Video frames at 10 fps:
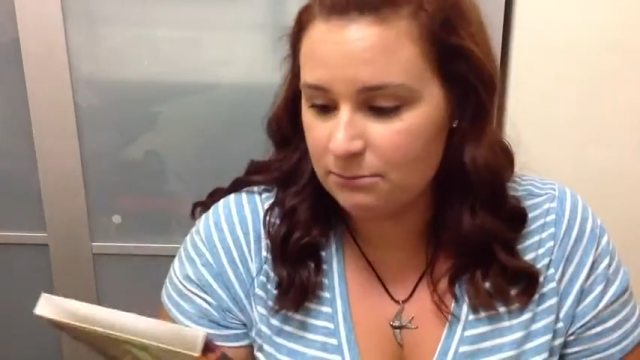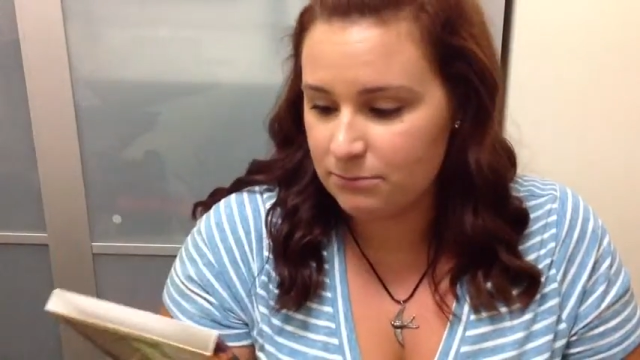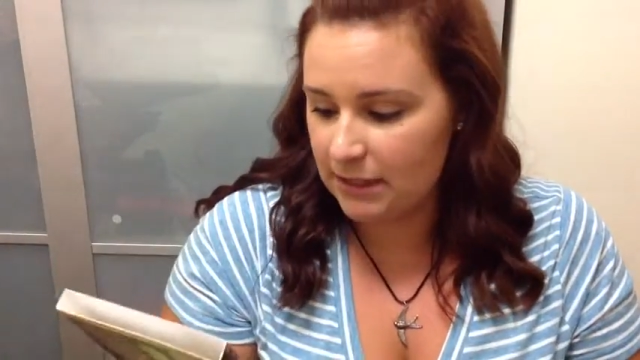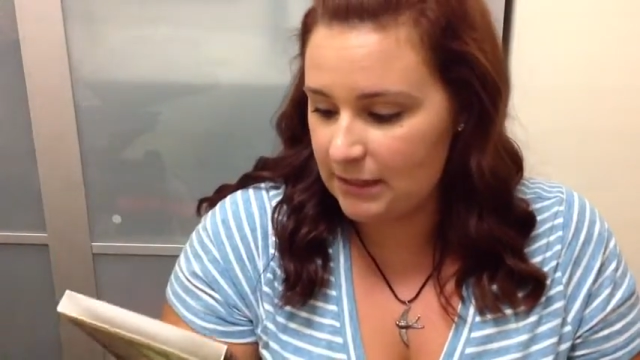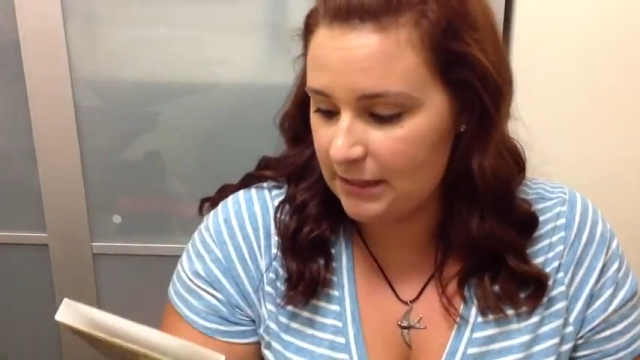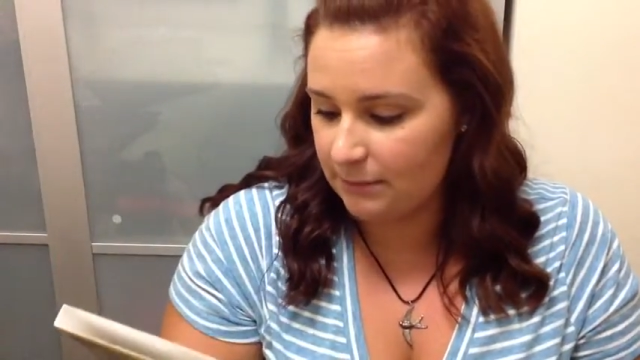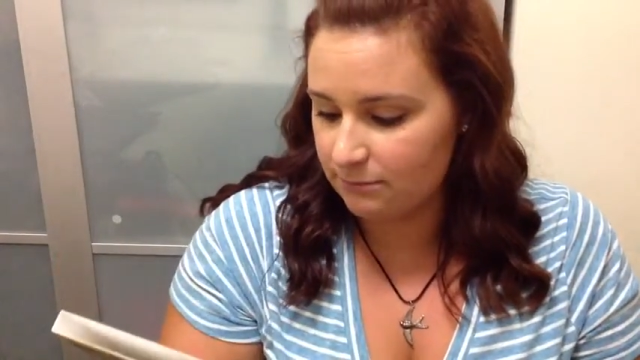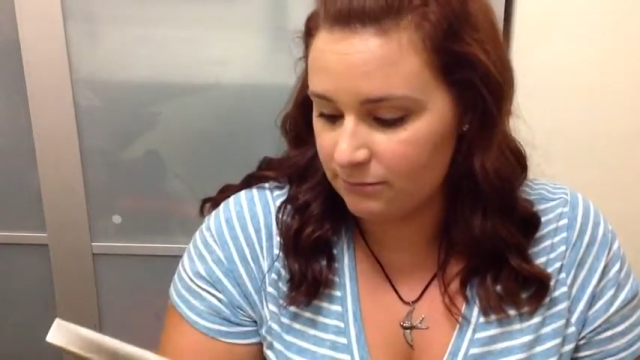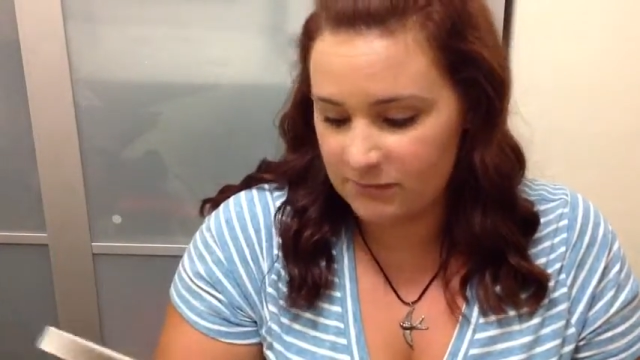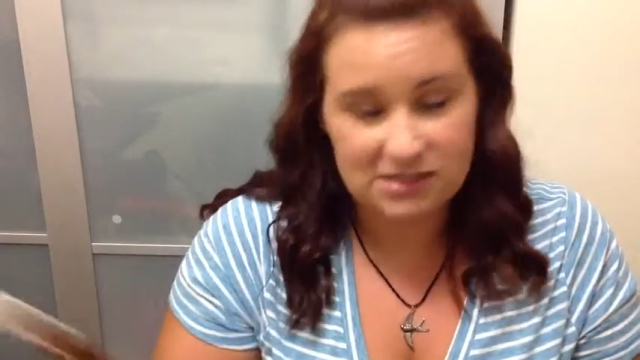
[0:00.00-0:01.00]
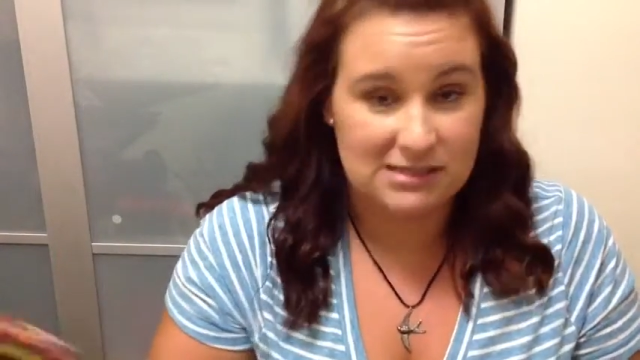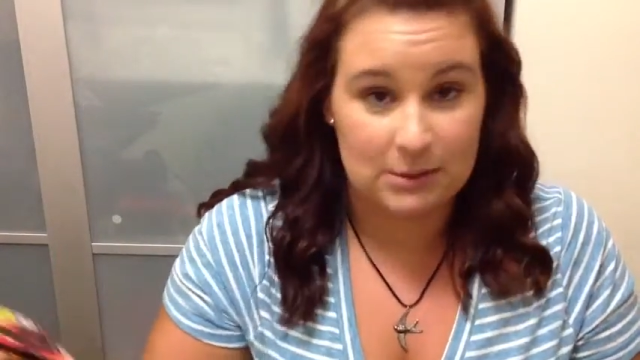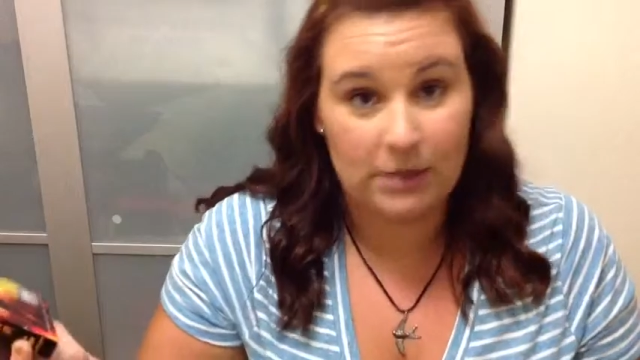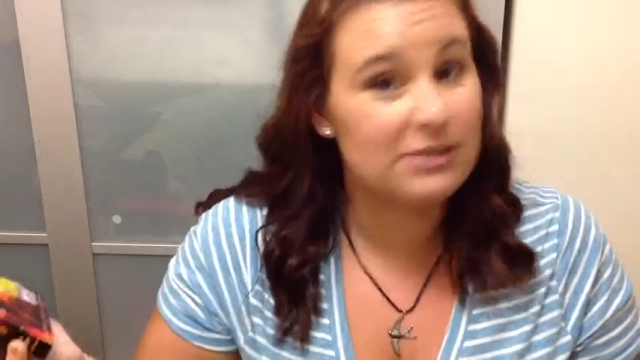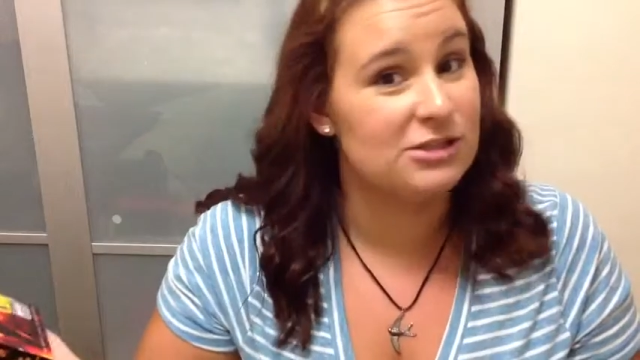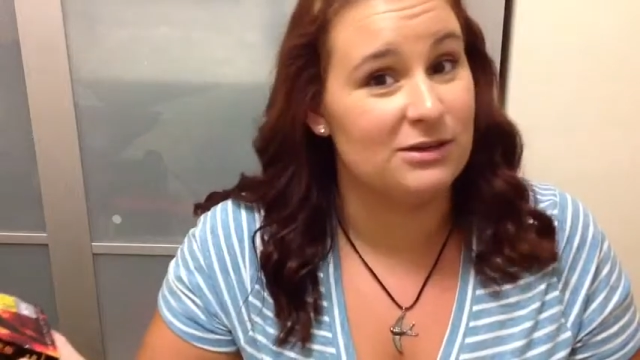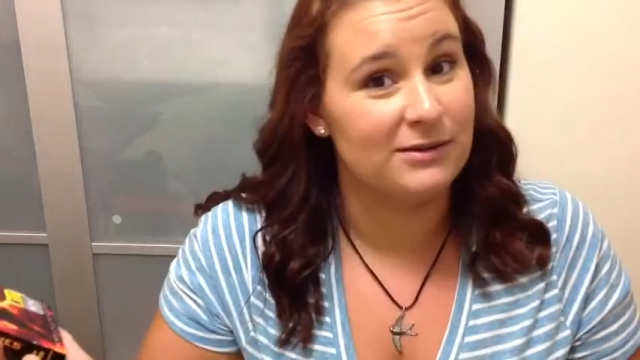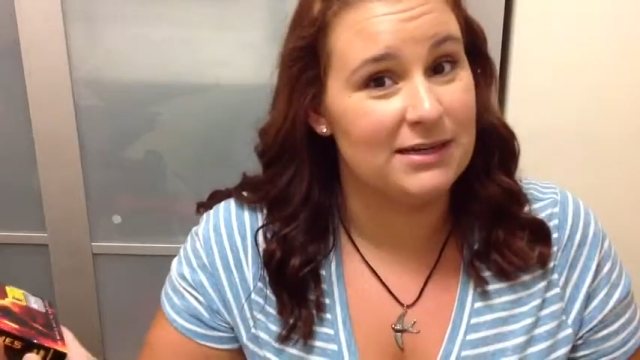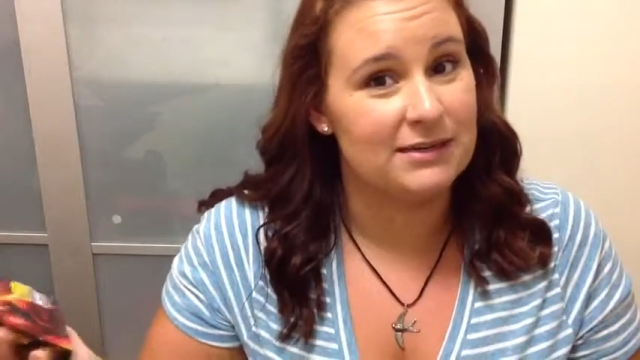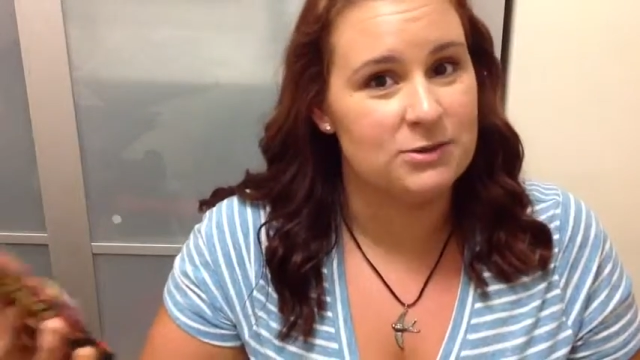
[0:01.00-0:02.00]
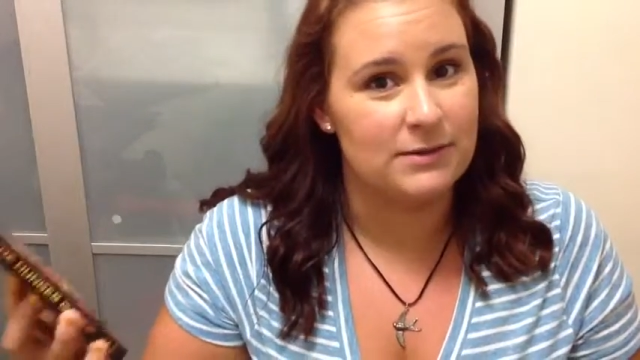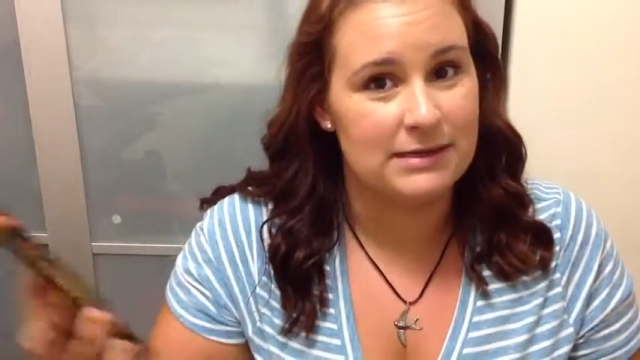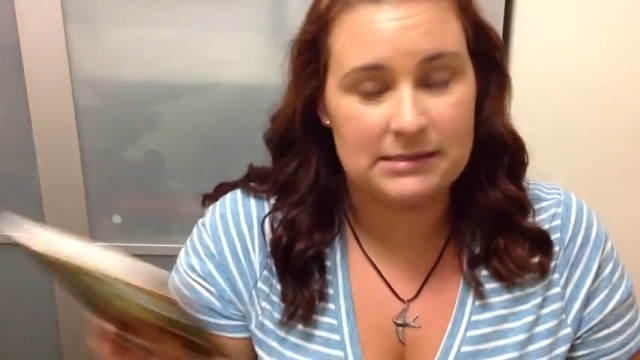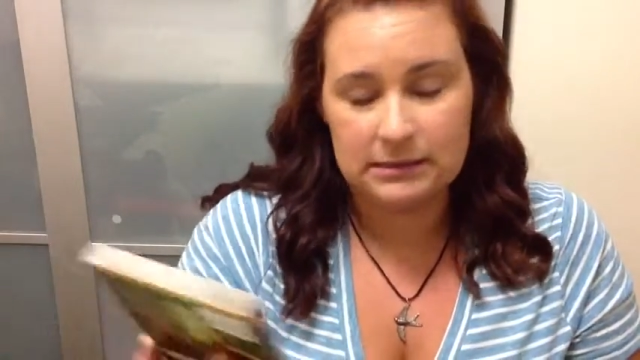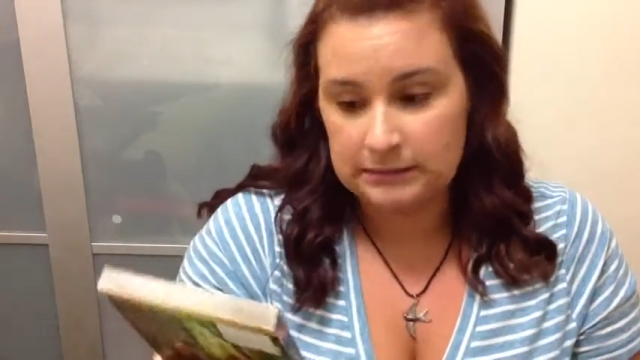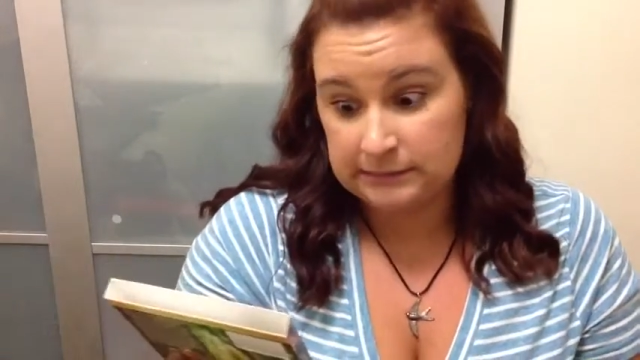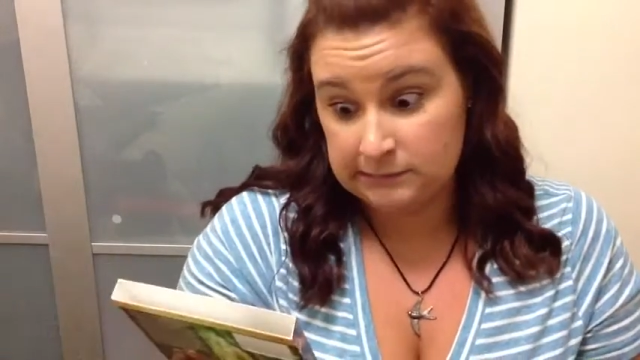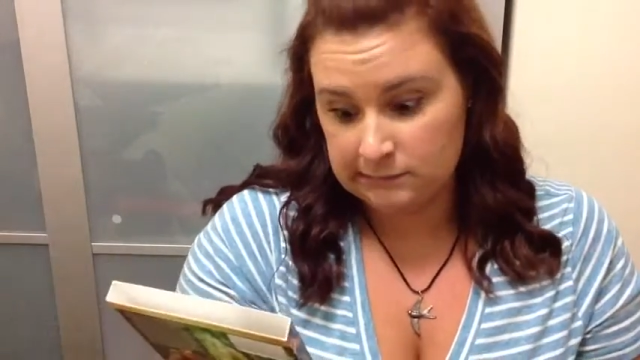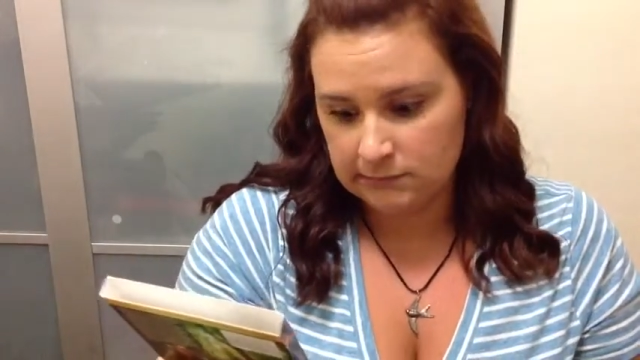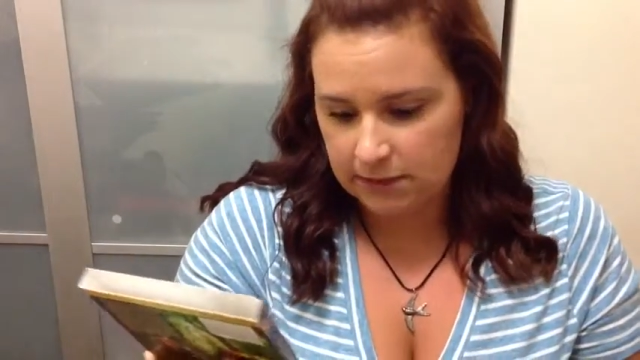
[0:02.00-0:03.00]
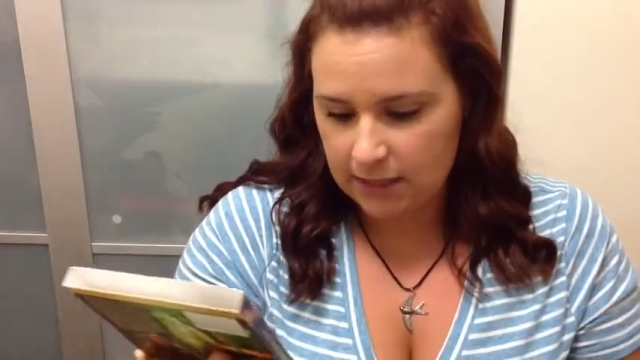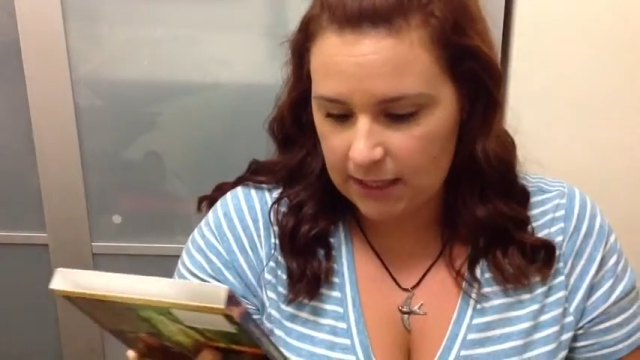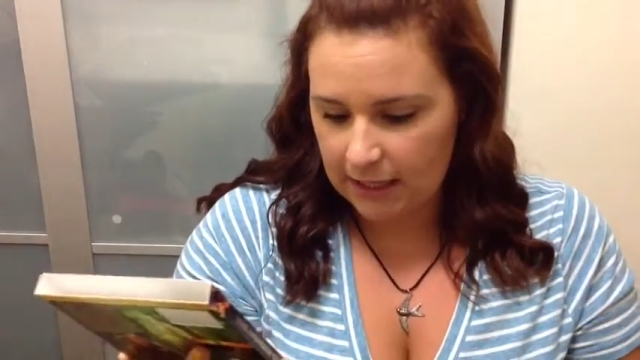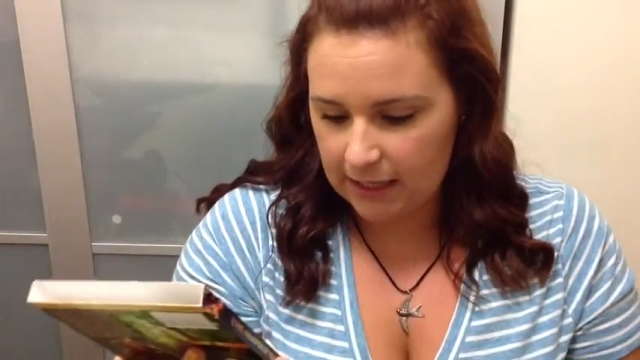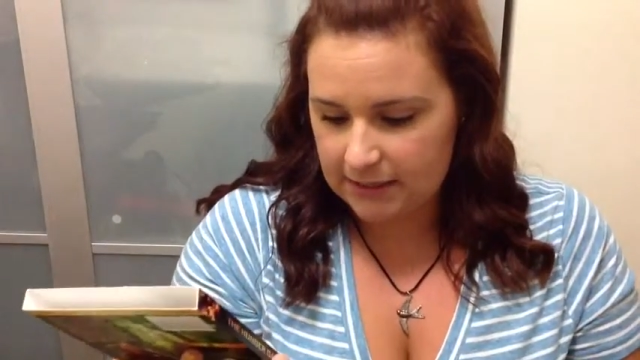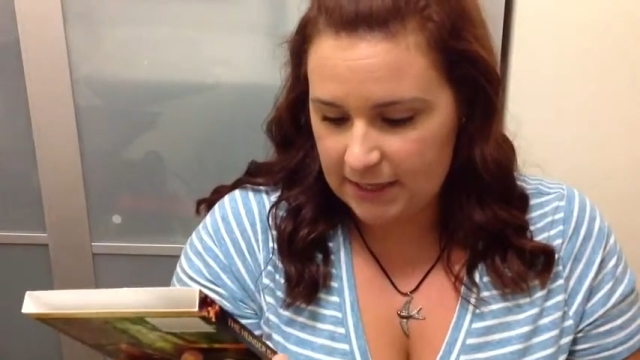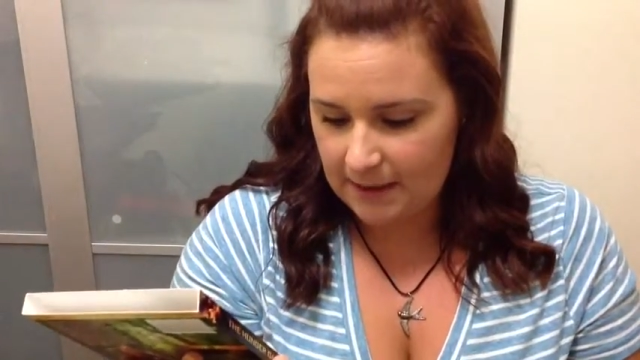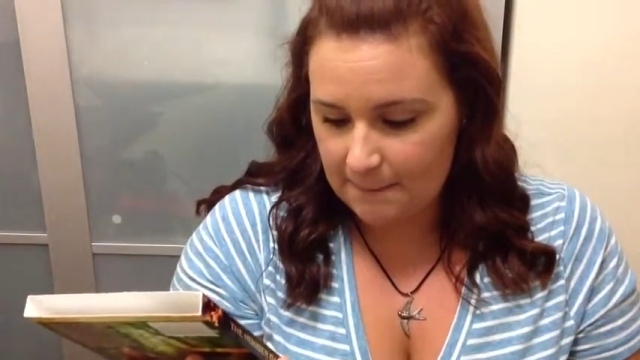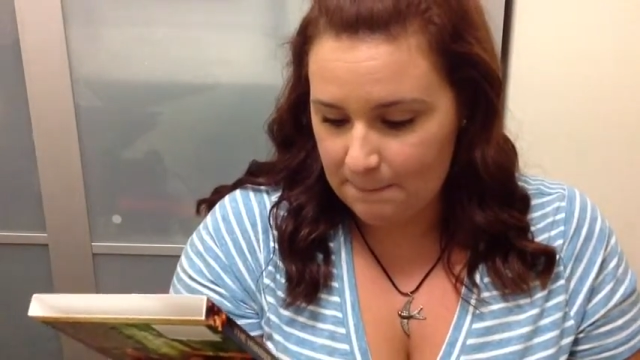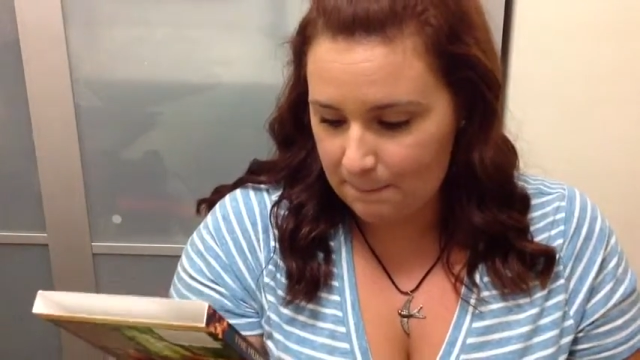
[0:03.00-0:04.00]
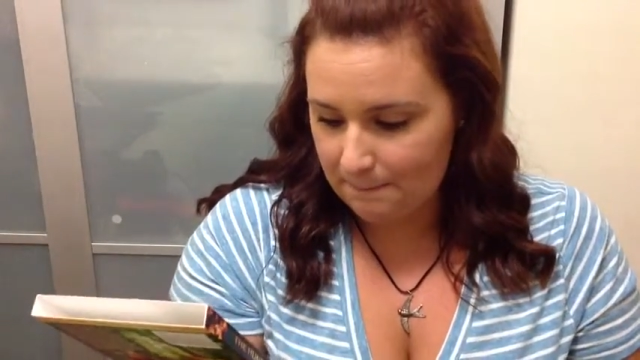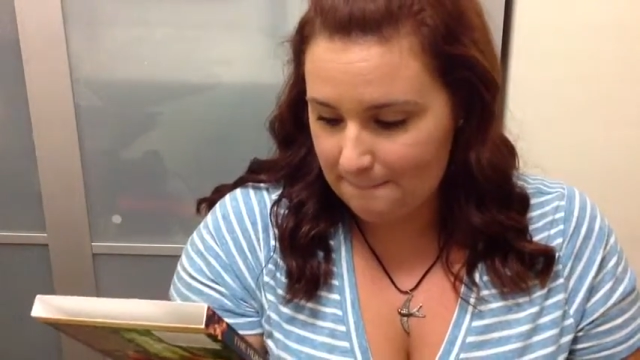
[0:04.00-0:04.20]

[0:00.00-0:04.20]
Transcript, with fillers: but um it's because I watched it already twice. And um